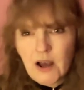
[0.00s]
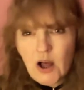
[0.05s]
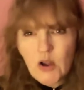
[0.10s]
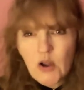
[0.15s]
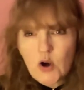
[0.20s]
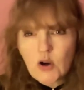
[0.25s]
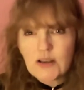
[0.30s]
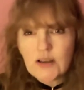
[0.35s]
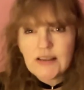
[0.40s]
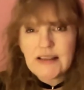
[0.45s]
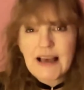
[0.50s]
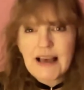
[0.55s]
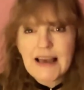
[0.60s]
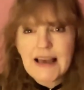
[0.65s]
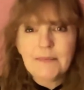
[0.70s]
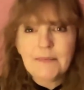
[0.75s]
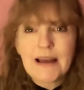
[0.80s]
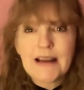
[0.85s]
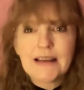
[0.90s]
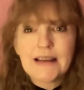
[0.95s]

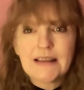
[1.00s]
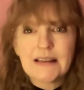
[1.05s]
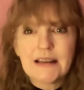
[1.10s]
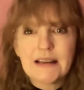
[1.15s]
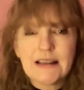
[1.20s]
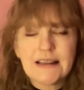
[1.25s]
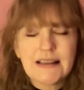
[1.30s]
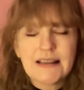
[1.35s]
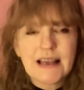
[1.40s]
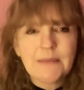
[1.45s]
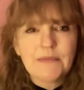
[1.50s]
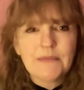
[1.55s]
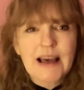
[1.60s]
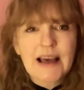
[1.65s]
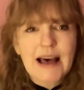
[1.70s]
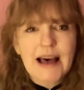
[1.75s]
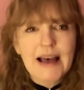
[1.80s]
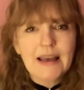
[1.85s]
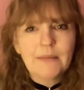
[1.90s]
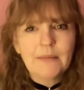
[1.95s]
alongside medicine at the same
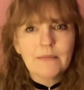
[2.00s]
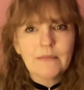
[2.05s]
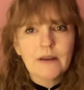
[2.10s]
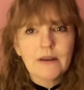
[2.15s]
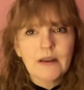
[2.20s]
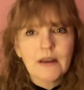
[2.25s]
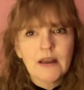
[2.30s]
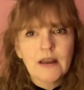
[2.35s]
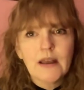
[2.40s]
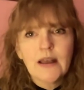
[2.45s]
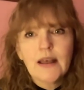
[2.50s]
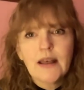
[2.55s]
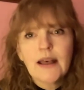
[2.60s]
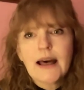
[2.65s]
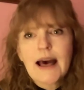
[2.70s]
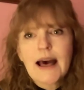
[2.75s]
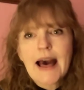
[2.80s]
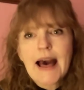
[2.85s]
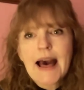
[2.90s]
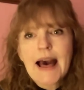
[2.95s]
time.
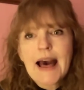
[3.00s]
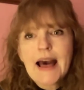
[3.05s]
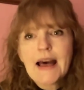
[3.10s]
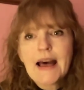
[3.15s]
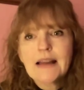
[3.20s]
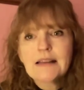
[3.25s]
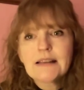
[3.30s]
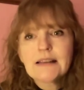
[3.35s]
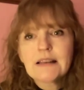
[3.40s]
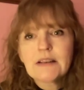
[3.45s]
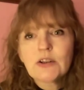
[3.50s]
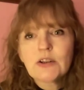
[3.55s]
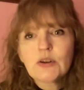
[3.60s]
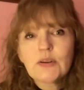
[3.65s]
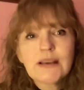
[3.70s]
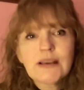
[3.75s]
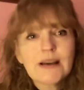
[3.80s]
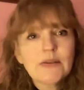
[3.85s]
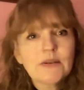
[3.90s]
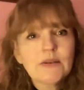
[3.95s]
And
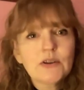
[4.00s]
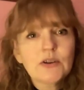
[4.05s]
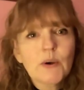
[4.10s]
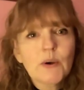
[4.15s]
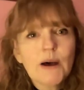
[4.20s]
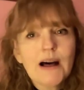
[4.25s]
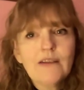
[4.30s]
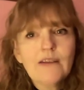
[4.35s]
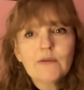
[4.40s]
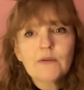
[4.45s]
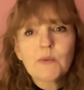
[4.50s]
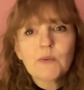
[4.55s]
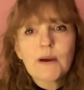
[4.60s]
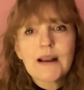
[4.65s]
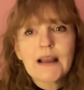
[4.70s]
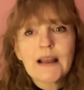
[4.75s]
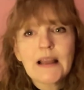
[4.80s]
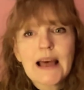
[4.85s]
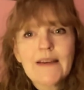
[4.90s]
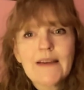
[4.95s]
2012 was when
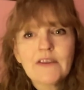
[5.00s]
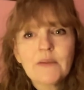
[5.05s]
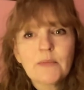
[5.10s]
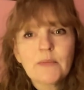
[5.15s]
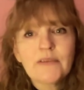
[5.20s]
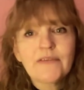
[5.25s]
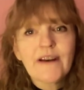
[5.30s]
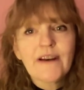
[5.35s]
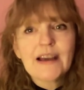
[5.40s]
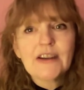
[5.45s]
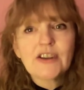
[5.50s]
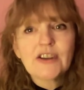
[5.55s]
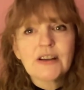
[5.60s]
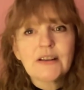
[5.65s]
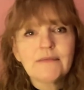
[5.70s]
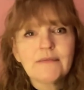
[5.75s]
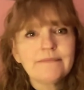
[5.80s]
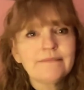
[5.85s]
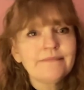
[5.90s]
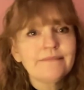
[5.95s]
I left the
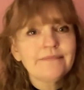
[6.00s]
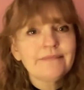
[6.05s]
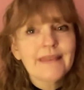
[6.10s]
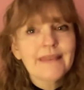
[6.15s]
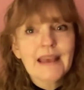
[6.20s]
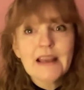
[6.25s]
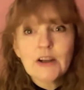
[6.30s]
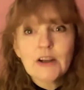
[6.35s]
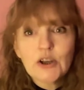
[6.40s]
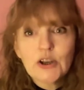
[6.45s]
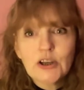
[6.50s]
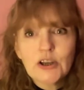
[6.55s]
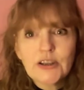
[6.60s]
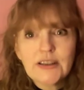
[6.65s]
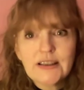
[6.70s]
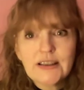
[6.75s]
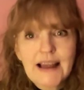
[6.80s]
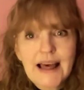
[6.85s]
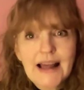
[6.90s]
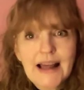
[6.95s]
profession in good
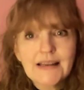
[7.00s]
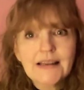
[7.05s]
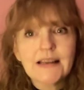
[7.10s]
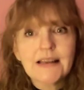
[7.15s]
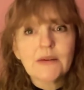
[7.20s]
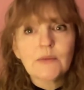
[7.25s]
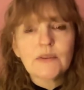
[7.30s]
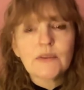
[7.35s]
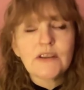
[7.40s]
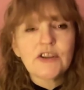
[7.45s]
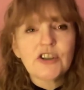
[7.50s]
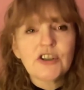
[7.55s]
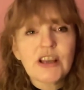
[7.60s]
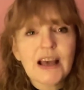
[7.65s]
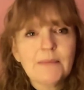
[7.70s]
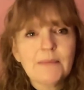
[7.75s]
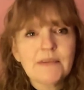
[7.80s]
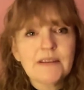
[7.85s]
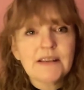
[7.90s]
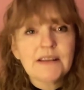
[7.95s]
standing with the
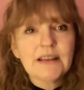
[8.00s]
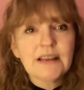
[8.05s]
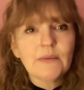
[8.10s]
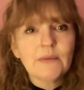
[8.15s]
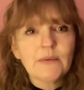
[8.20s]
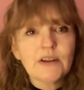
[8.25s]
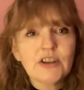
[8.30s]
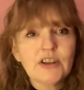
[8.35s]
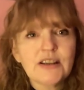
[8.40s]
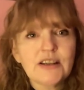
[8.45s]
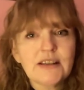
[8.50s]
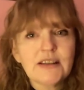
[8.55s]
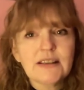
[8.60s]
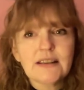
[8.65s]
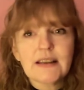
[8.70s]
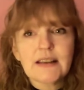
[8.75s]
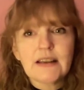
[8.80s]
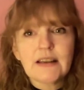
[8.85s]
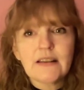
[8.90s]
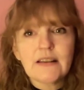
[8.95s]
GMC, which is
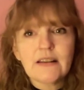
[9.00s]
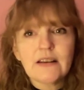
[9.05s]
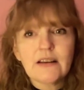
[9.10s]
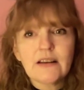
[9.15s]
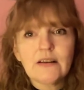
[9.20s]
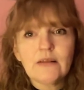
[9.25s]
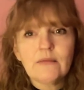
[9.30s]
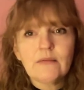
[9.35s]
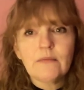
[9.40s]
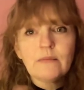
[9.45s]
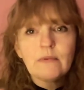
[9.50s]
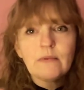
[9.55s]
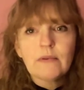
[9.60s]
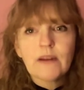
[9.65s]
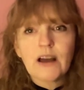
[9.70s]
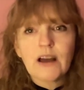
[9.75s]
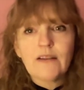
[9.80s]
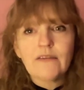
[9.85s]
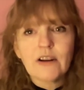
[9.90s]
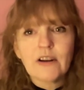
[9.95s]
the
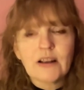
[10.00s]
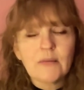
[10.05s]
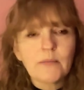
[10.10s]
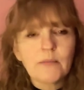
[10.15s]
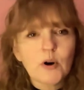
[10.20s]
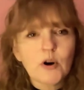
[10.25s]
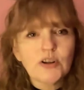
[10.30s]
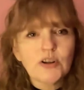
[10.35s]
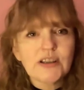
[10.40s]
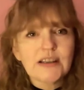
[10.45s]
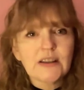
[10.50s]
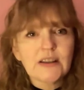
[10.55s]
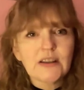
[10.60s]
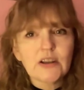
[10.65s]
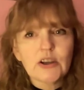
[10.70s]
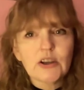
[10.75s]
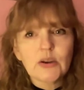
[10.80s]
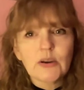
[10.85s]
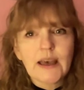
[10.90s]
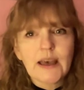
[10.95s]
governing body in
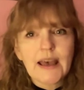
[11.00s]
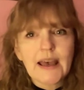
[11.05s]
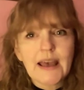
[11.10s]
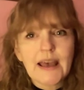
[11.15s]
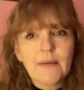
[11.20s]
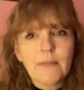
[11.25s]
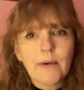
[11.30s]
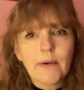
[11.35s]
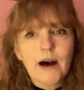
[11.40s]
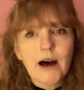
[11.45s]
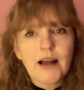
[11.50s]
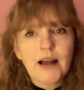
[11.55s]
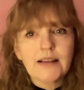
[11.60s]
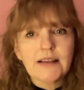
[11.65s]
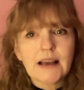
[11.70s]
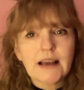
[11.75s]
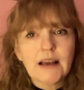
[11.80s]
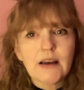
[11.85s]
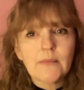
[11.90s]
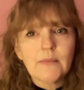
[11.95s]
the UK. But
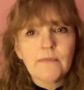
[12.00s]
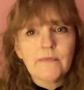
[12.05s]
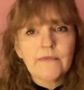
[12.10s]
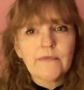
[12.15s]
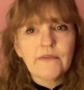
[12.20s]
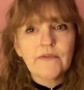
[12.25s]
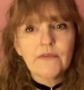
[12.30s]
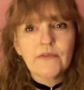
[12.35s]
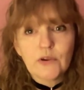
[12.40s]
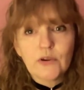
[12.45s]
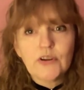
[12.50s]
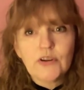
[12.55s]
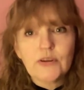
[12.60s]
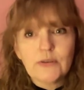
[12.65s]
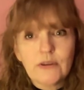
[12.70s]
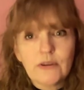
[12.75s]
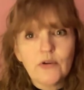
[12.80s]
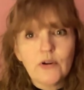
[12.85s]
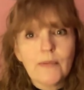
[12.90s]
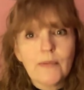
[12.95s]

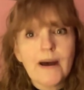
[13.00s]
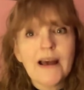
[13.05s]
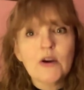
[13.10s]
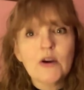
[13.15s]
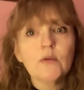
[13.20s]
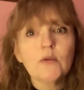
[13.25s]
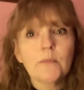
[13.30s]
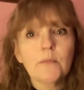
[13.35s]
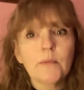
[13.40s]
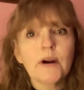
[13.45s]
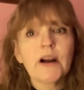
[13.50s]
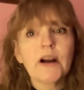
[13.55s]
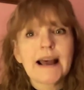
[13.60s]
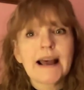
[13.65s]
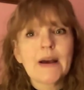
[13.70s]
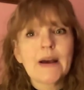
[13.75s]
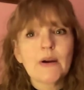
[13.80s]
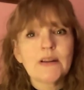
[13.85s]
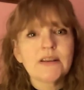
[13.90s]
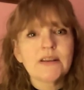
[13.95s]
through my own
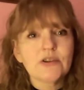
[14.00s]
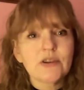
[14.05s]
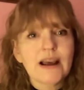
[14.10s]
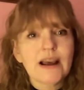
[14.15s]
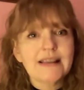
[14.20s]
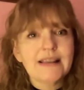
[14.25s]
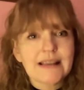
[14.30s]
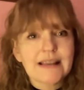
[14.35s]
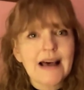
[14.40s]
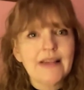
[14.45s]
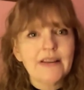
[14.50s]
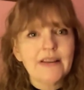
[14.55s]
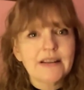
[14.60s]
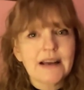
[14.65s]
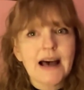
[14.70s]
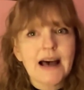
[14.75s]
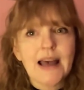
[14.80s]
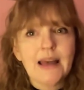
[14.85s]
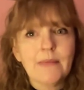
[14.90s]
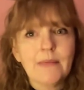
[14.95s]
burnout and stress at the
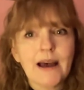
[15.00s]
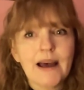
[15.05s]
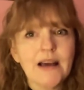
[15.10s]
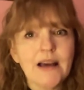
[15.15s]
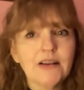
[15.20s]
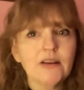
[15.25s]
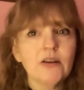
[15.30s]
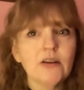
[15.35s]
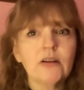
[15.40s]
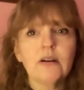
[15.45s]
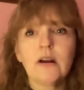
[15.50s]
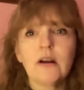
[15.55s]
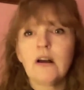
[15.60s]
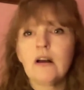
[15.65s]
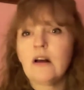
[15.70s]
time, I had a